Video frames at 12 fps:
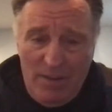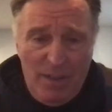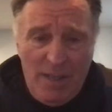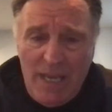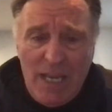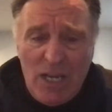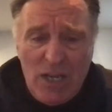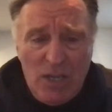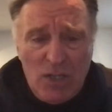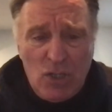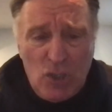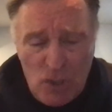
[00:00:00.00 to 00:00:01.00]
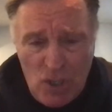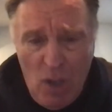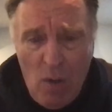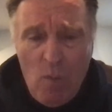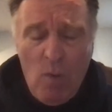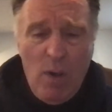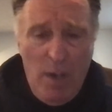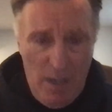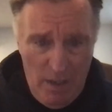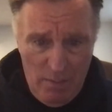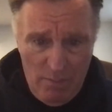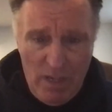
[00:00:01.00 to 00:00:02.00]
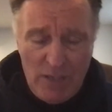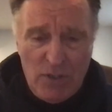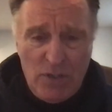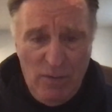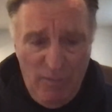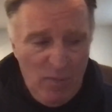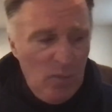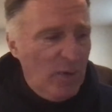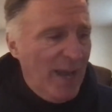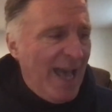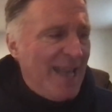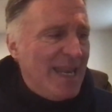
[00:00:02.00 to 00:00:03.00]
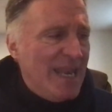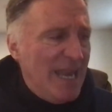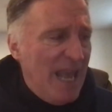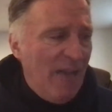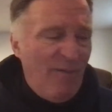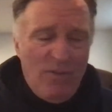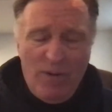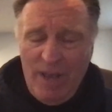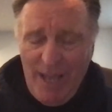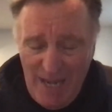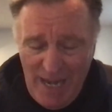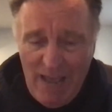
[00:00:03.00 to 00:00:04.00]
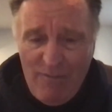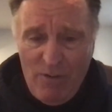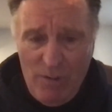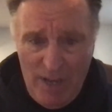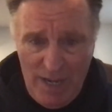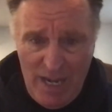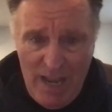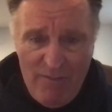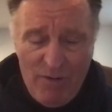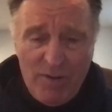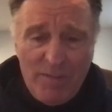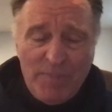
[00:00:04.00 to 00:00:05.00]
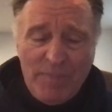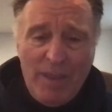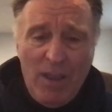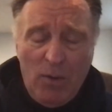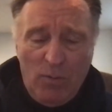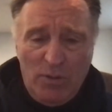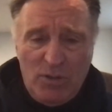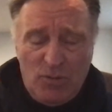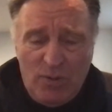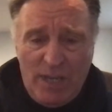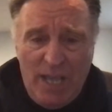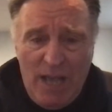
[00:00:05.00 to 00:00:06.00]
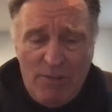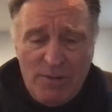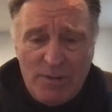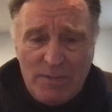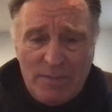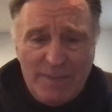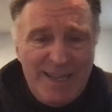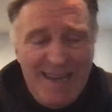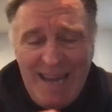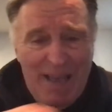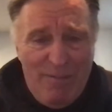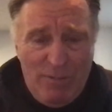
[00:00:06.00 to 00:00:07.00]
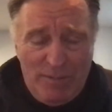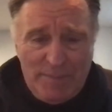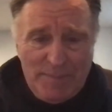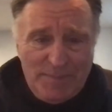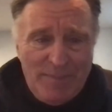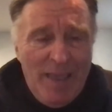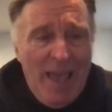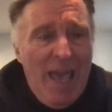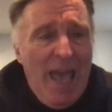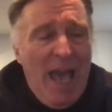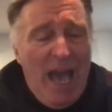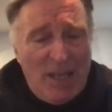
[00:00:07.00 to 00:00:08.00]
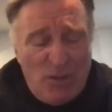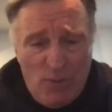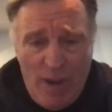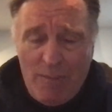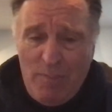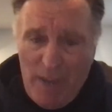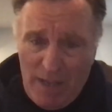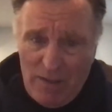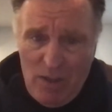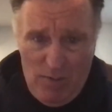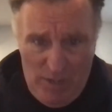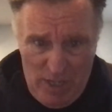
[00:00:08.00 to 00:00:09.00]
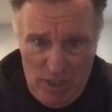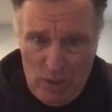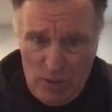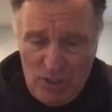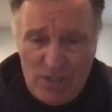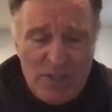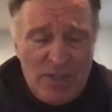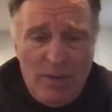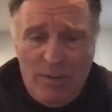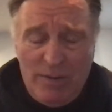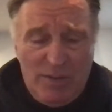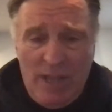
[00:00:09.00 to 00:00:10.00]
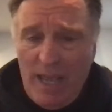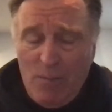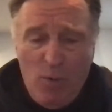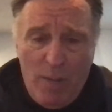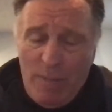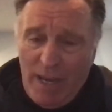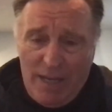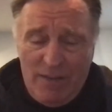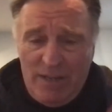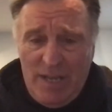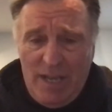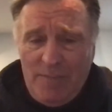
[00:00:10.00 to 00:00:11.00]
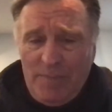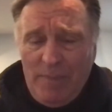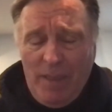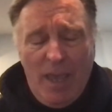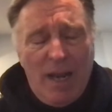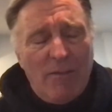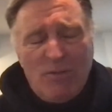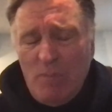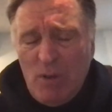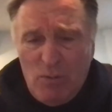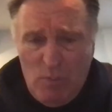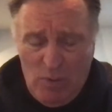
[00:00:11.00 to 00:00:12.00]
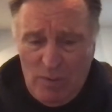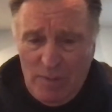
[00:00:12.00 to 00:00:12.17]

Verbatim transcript: eating so much food. I never, never, never restrict calories. Never. I tried paleo and keto just to see what it was like way back in the day, and I was miserable